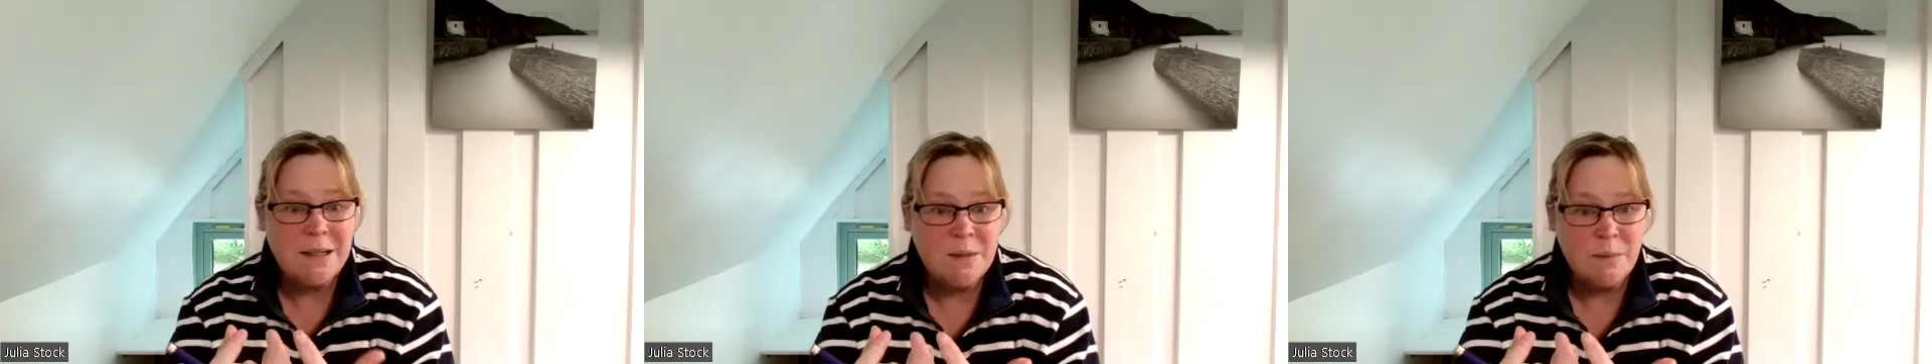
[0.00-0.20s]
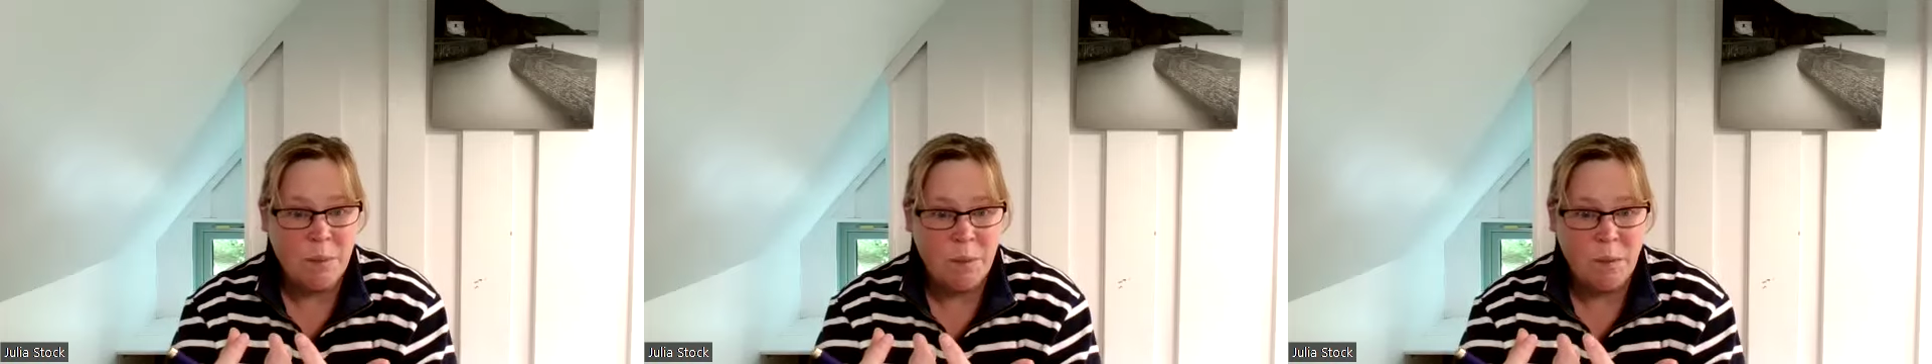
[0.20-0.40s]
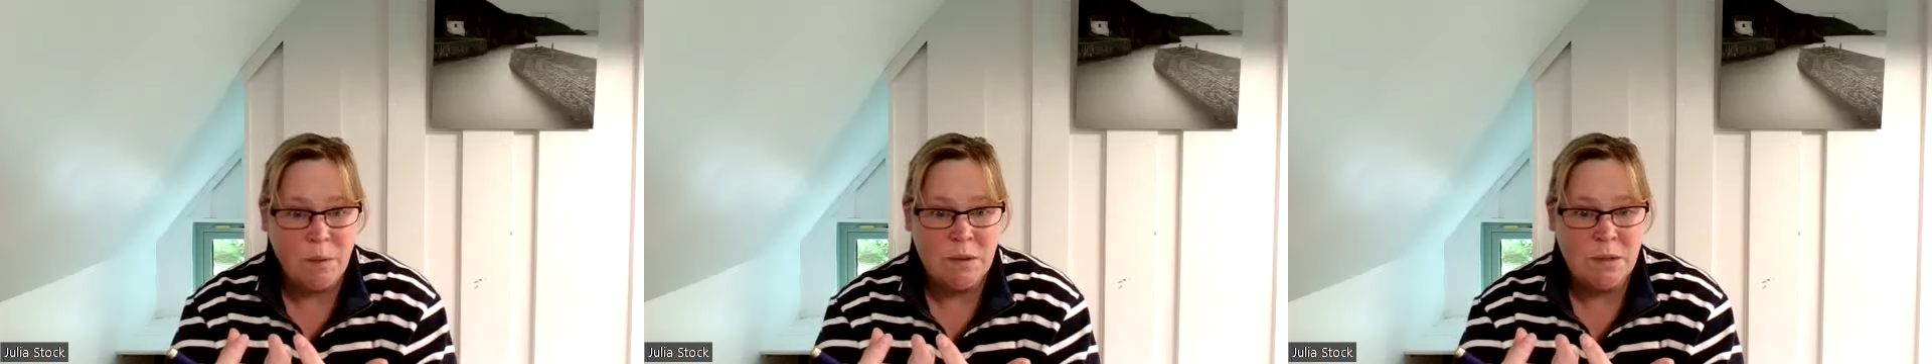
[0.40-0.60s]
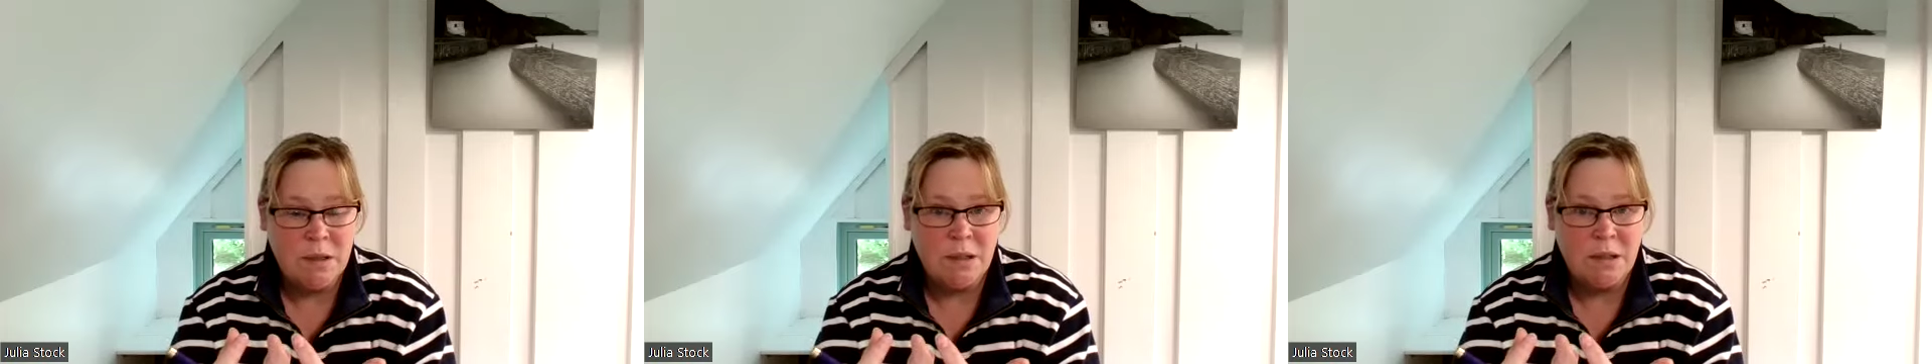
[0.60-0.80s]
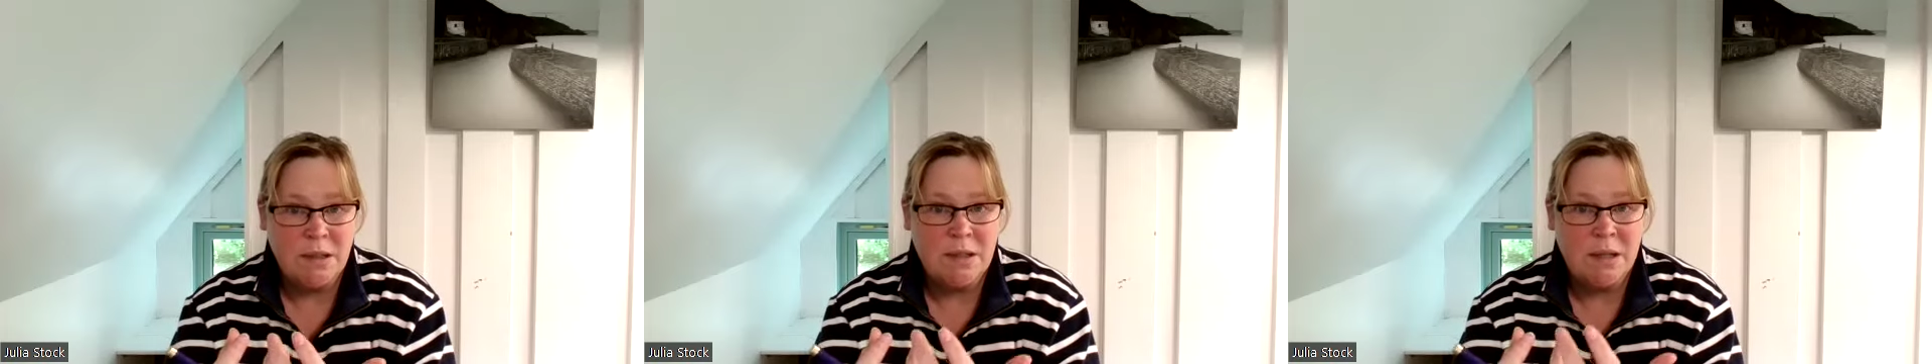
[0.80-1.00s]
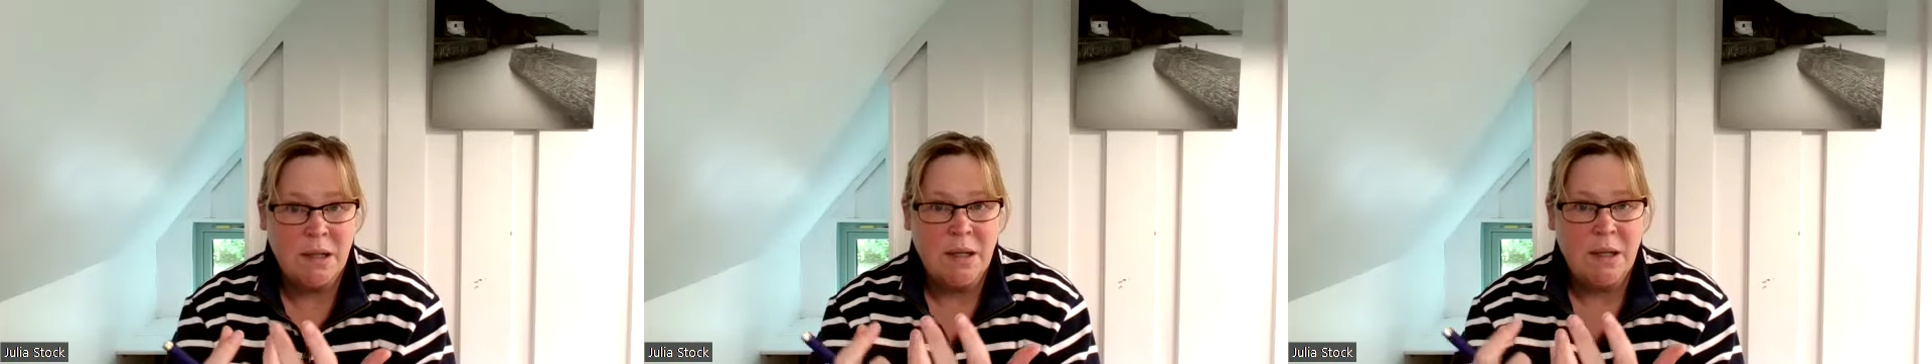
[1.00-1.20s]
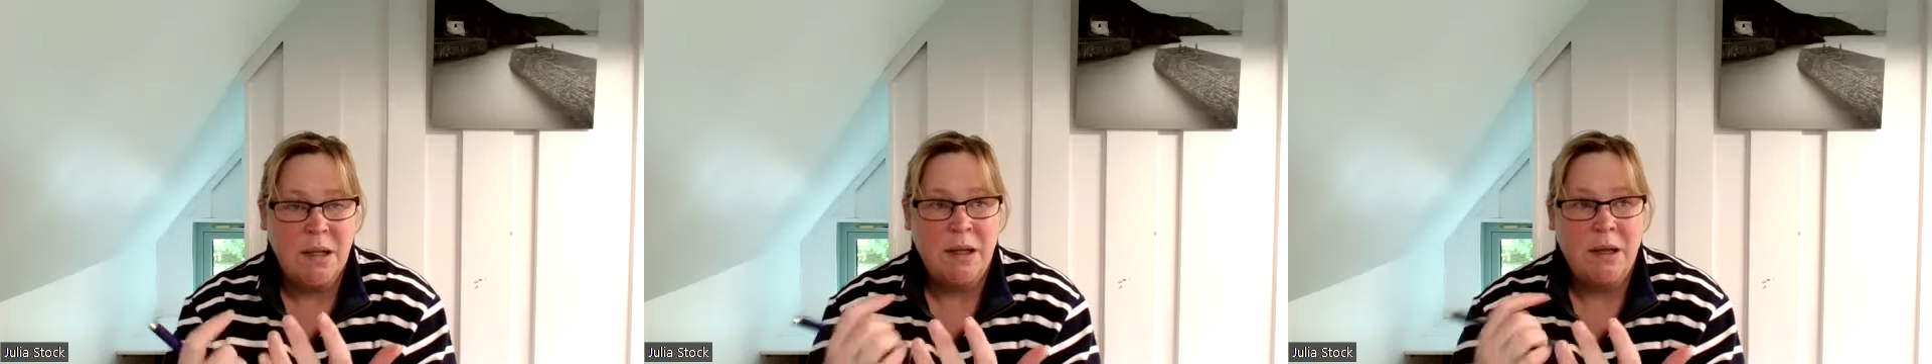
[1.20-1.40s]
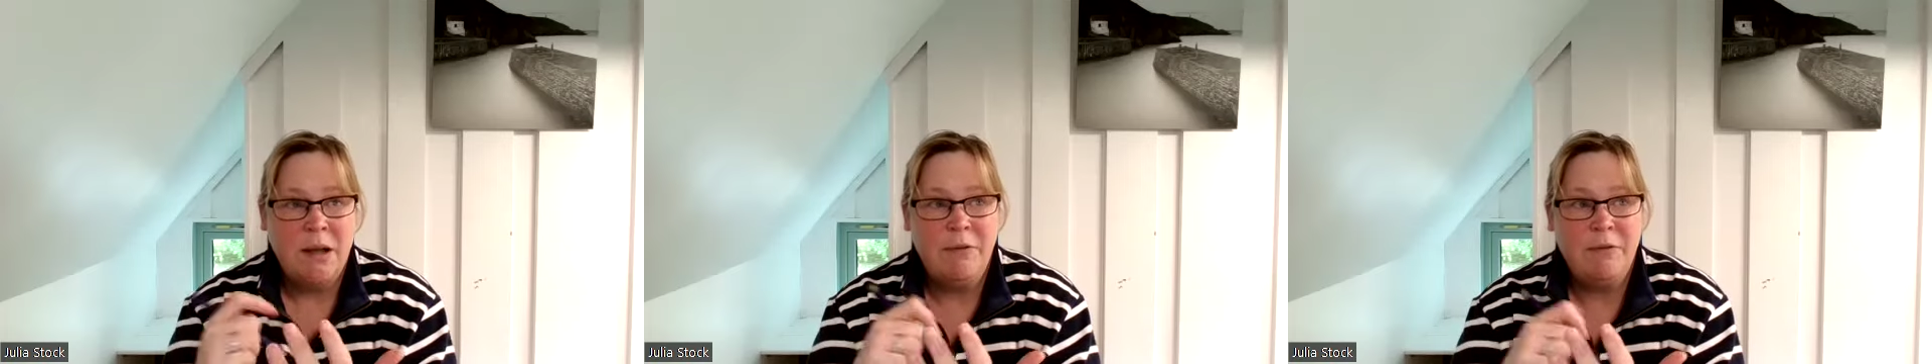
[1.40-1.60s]
is important,
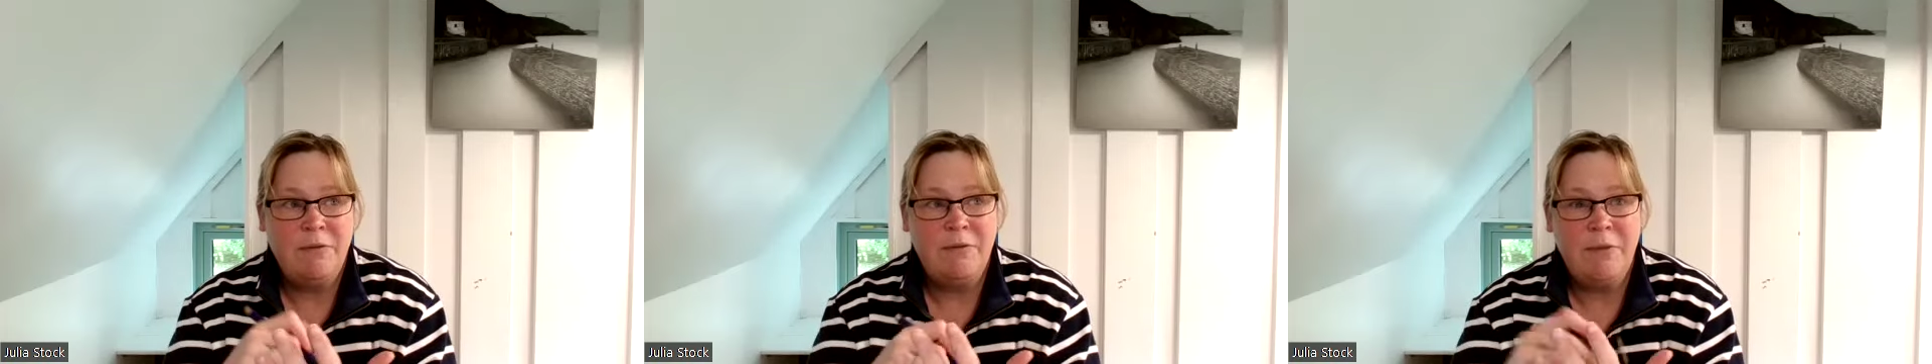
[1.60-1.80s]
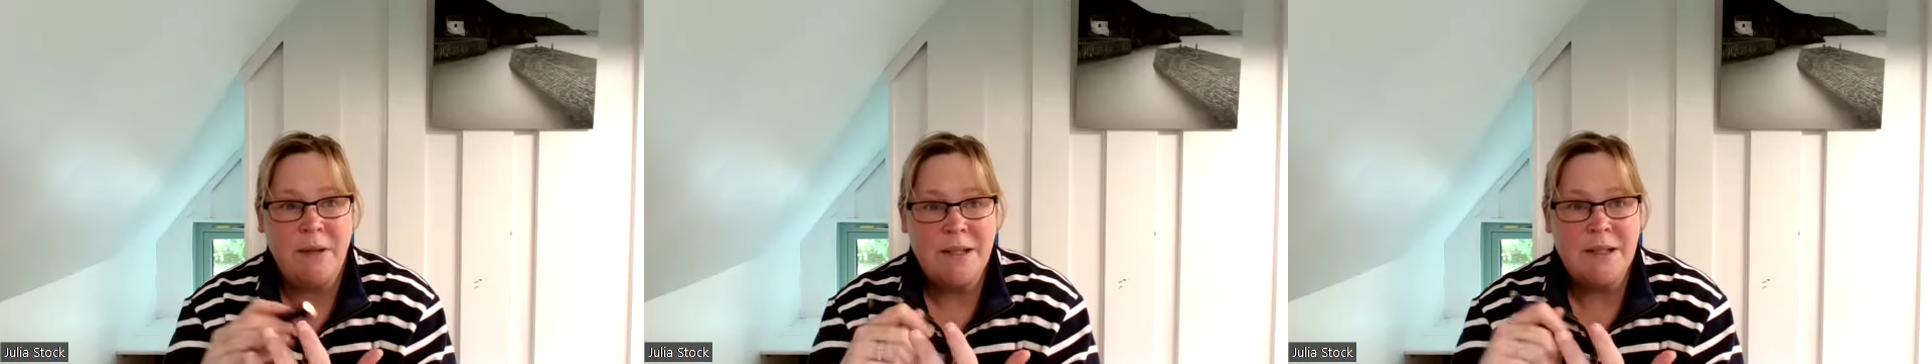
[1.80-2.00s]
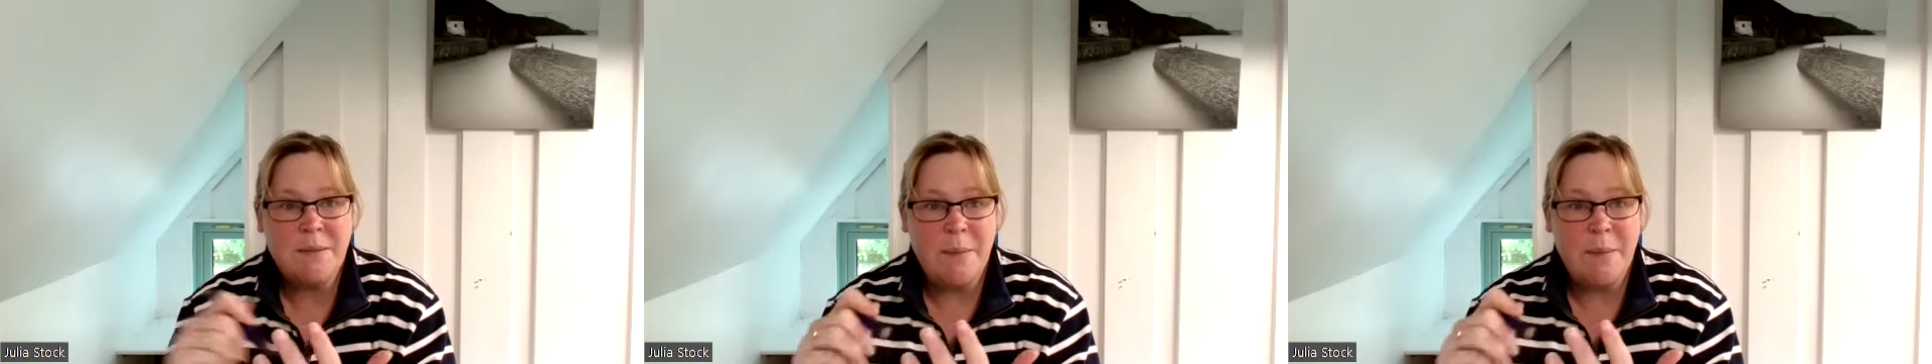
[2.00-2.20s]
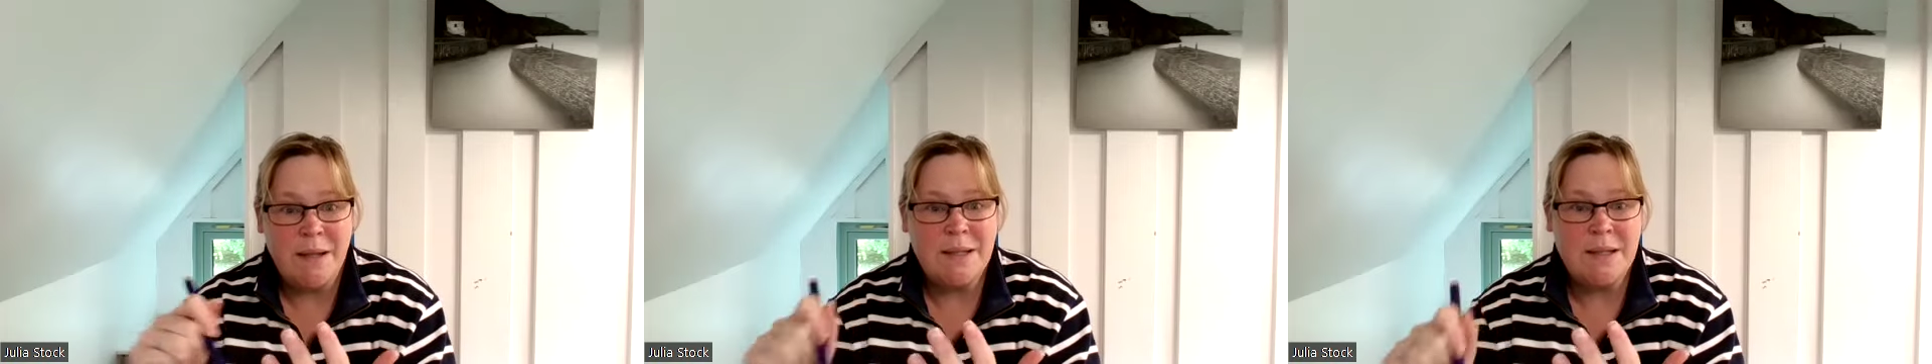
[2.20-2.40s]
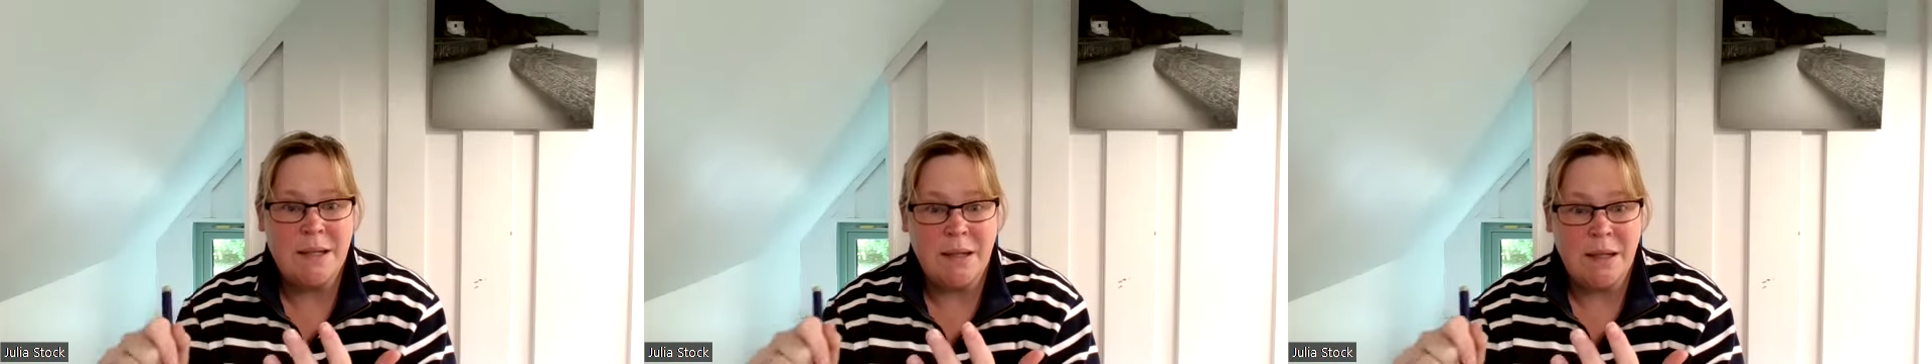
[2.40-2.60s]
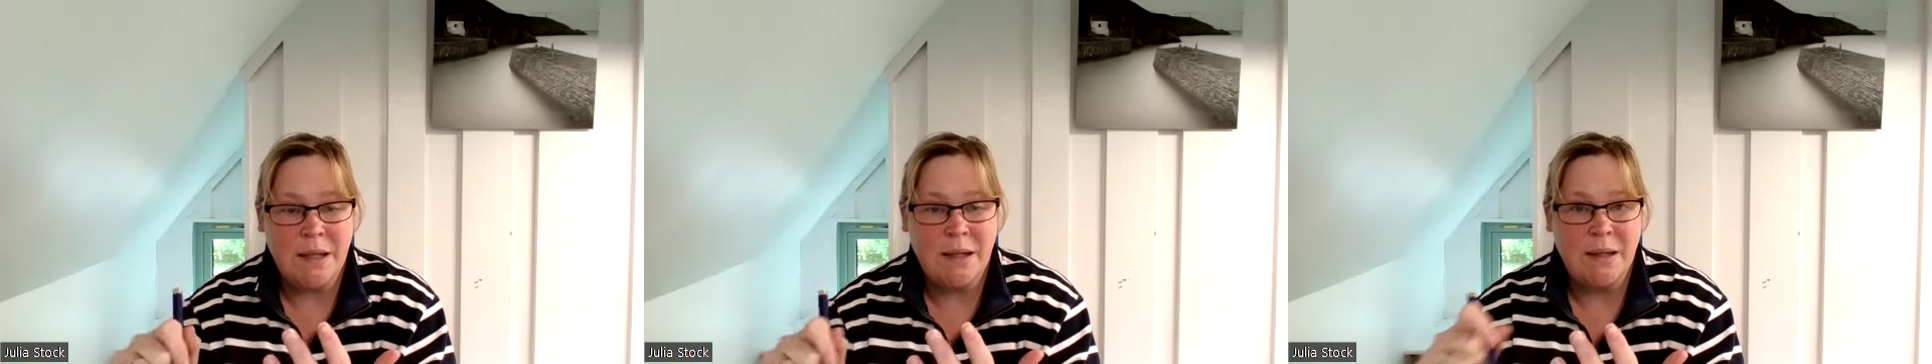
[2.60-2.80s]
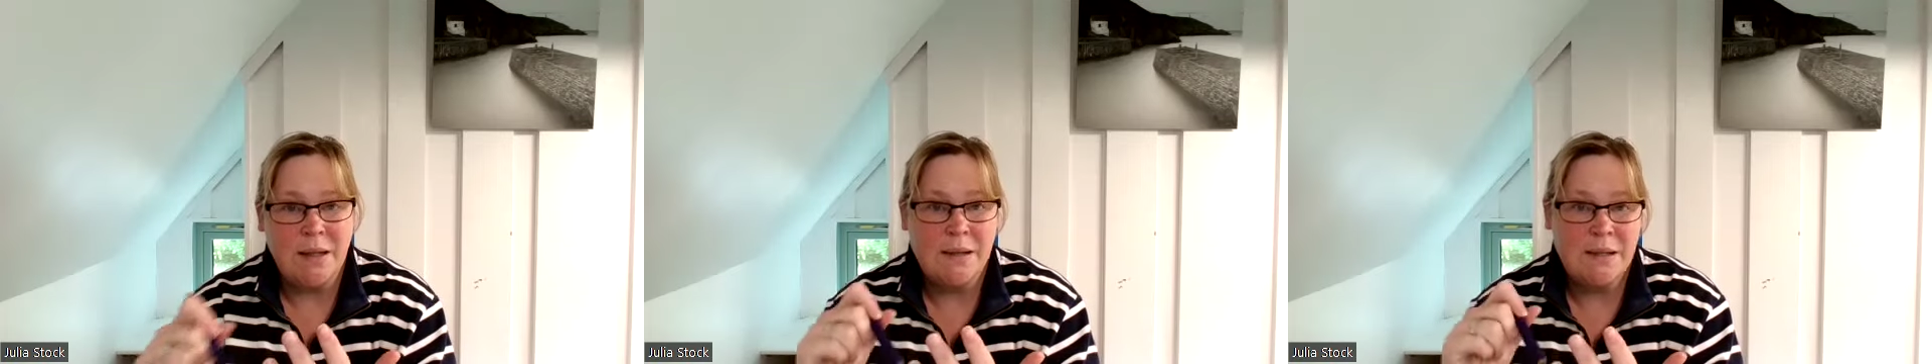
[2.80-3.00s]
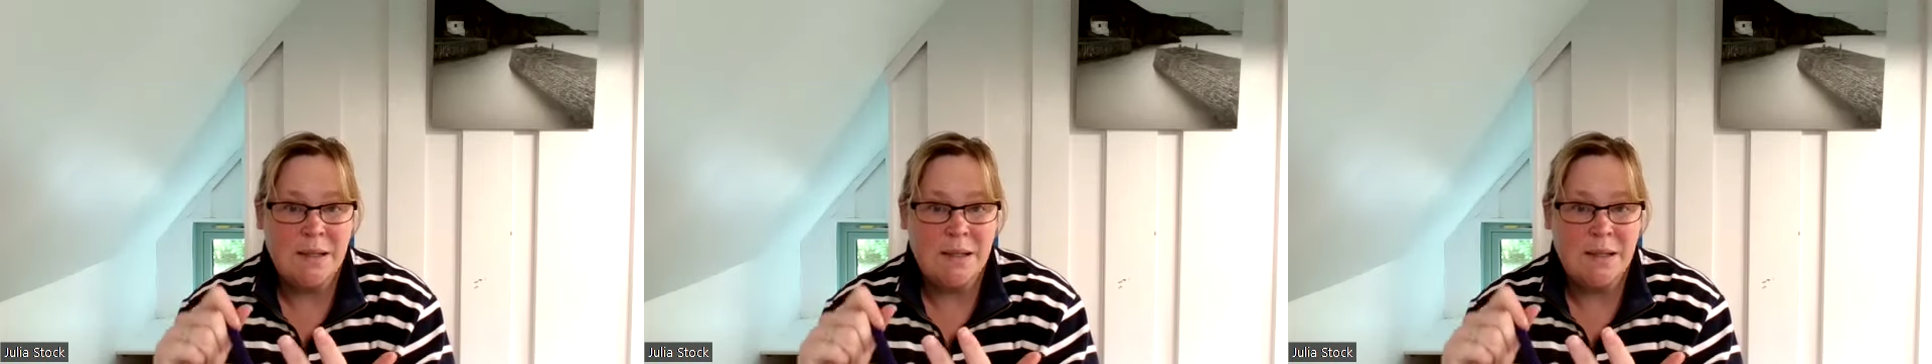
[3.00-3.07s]
fundamentally,